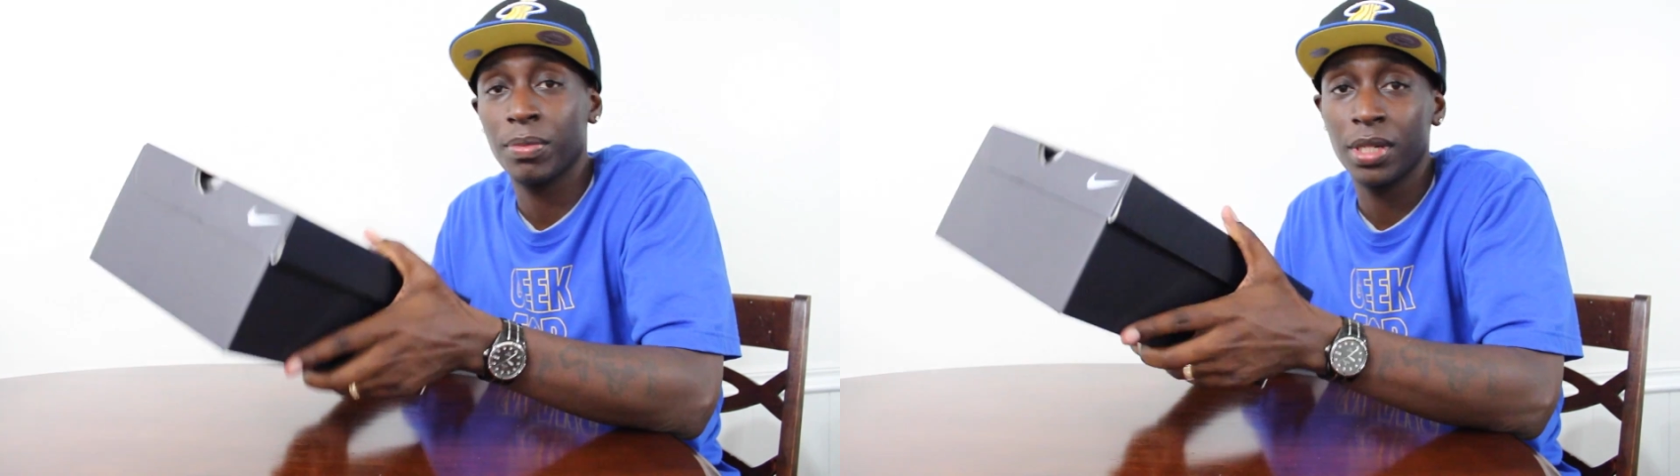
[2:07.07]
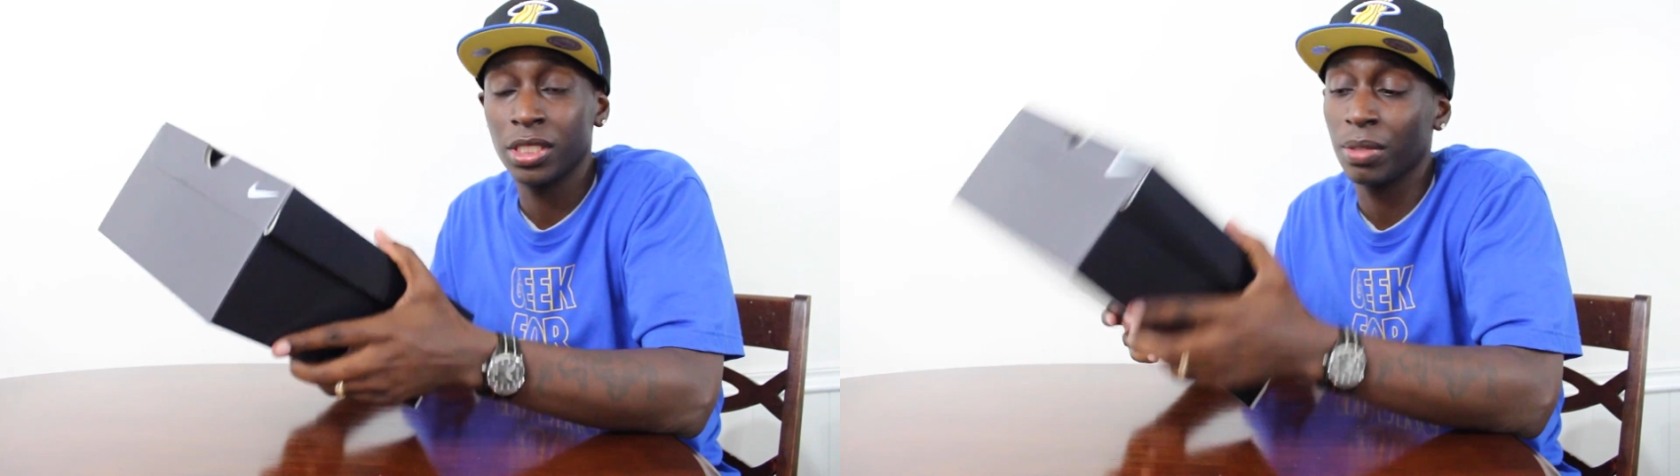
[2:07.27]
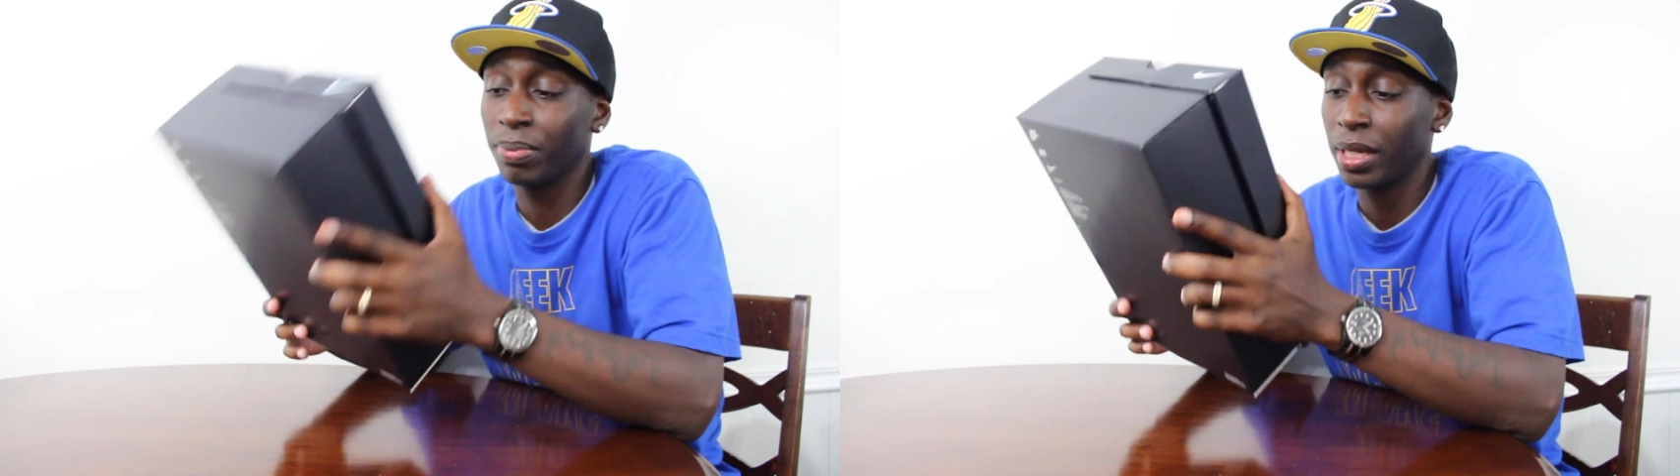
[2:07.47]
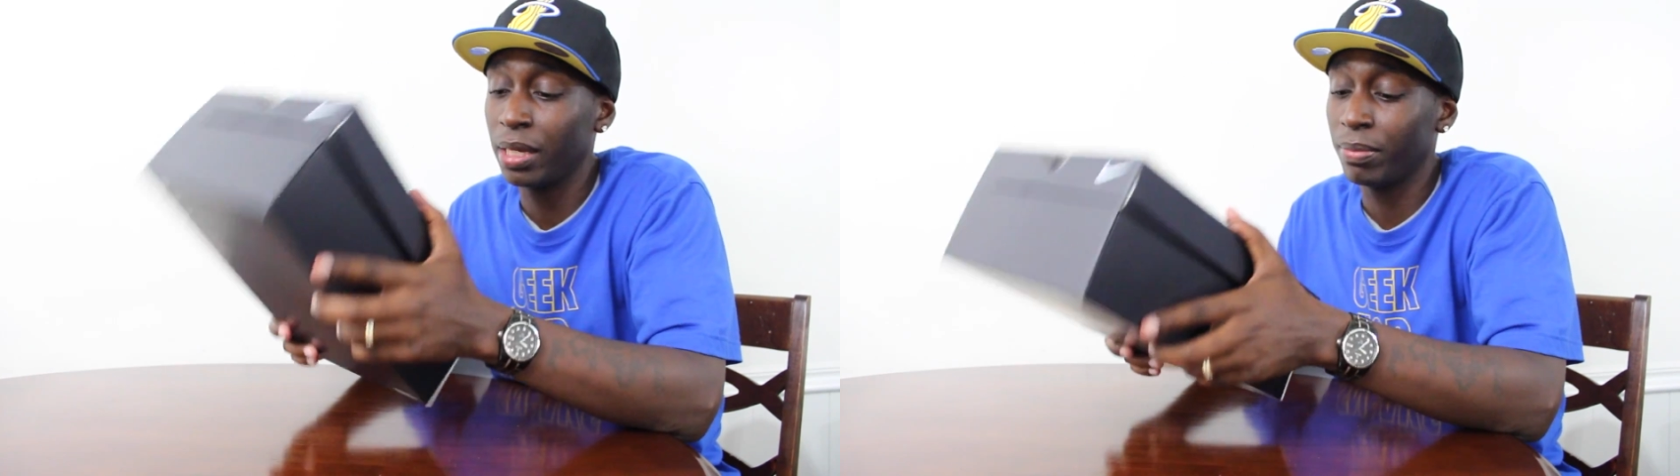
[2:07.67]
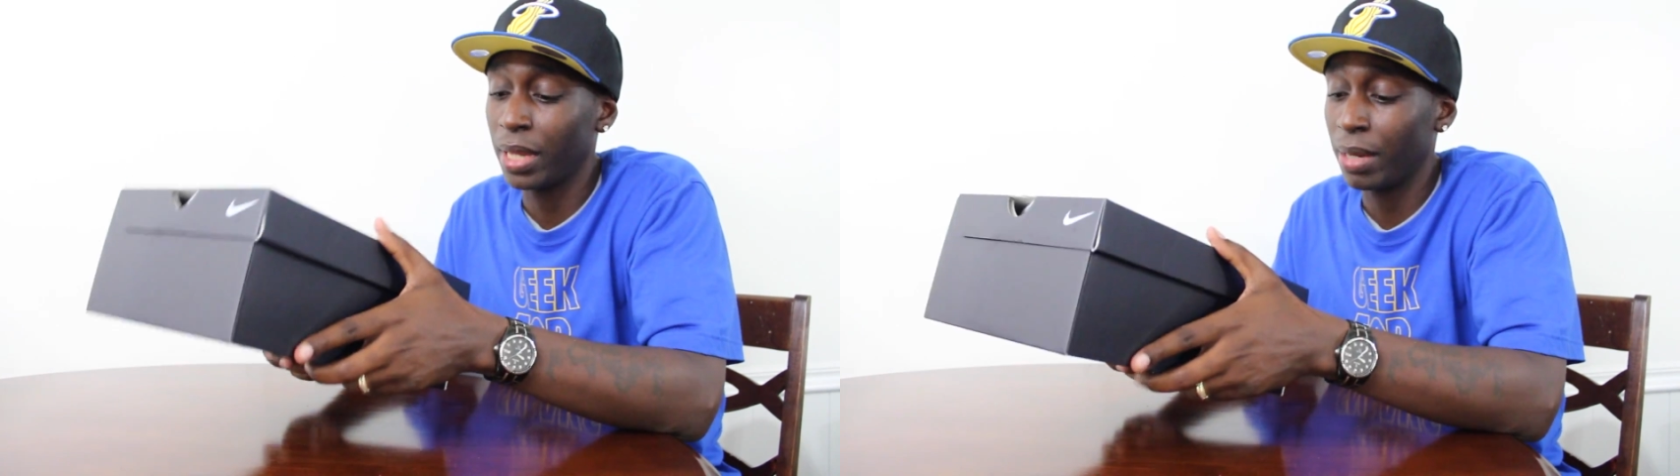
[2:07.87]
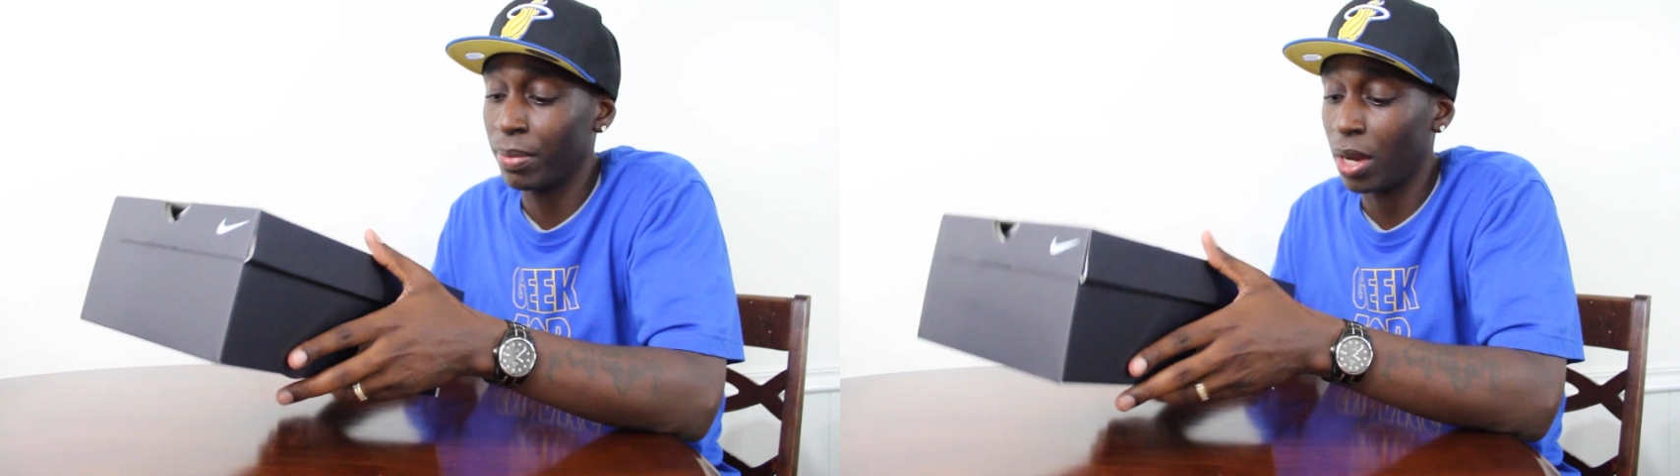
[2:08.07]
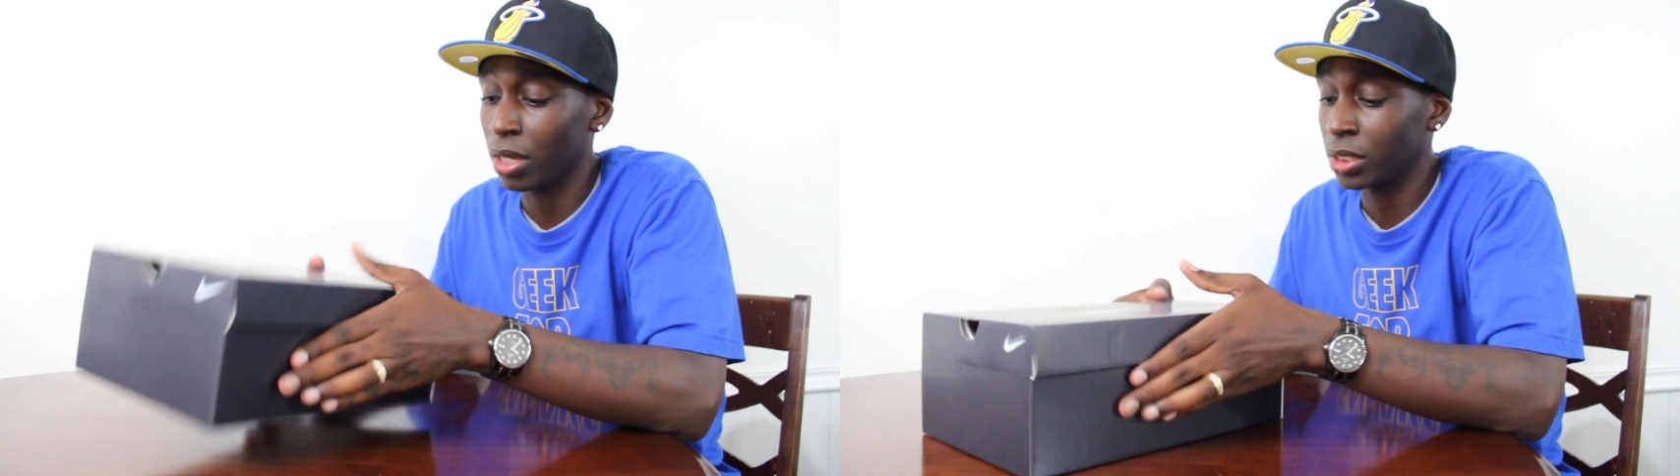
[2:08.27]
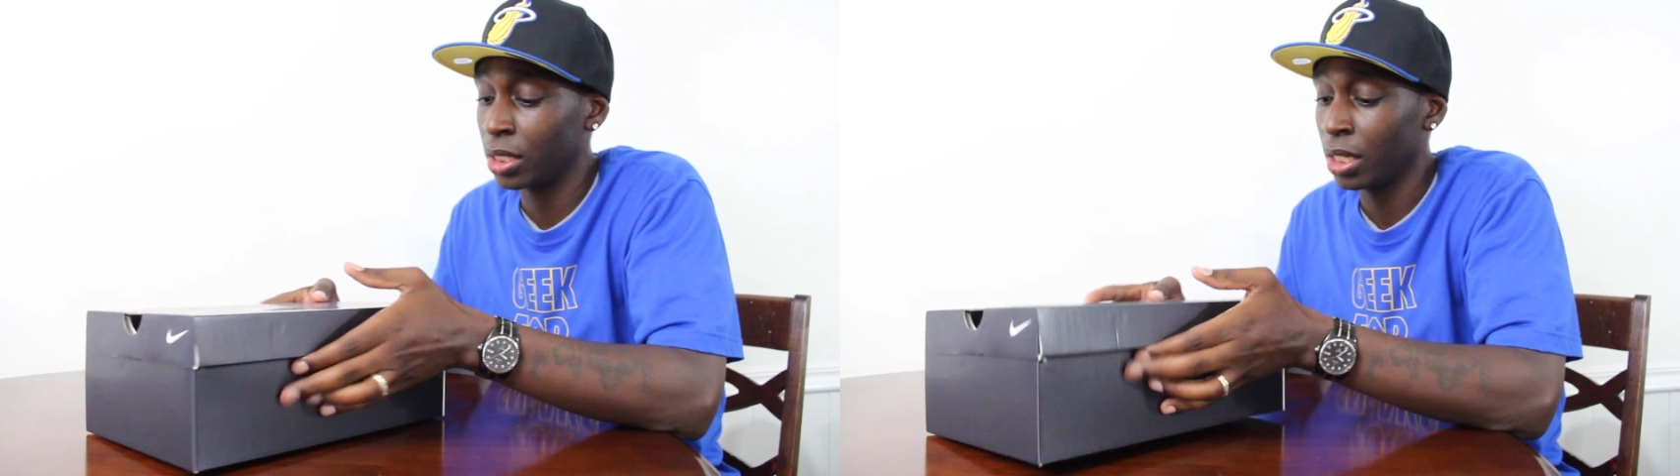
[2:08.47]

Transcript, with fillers: come in just a plain black box,